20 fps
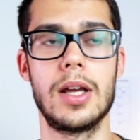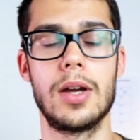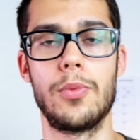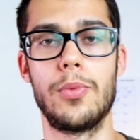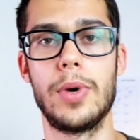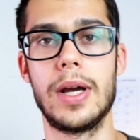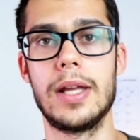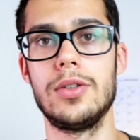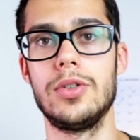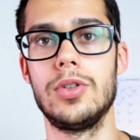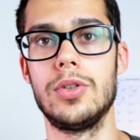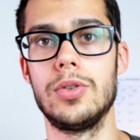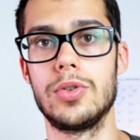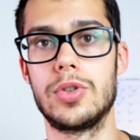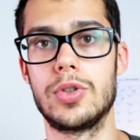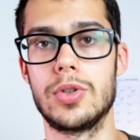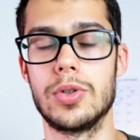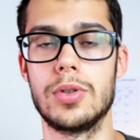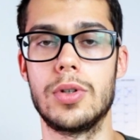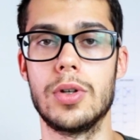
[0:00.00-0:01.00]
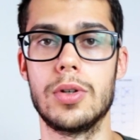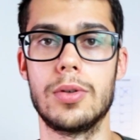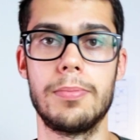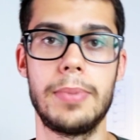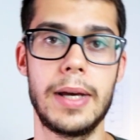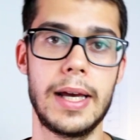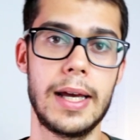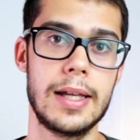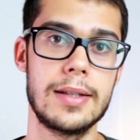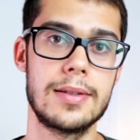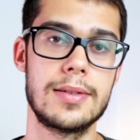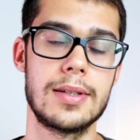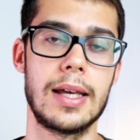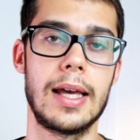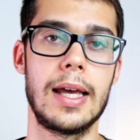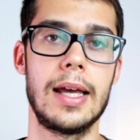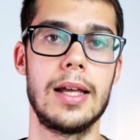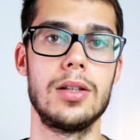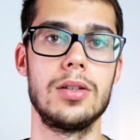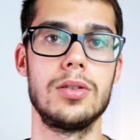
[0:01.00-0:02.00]
when you should go to bed
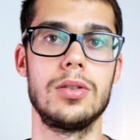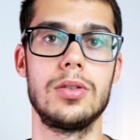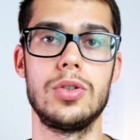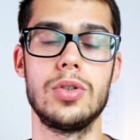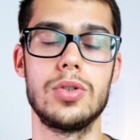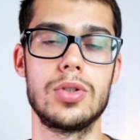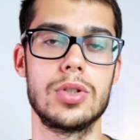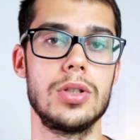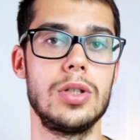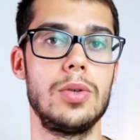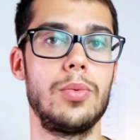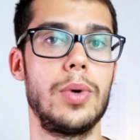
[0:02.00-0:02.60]
and usually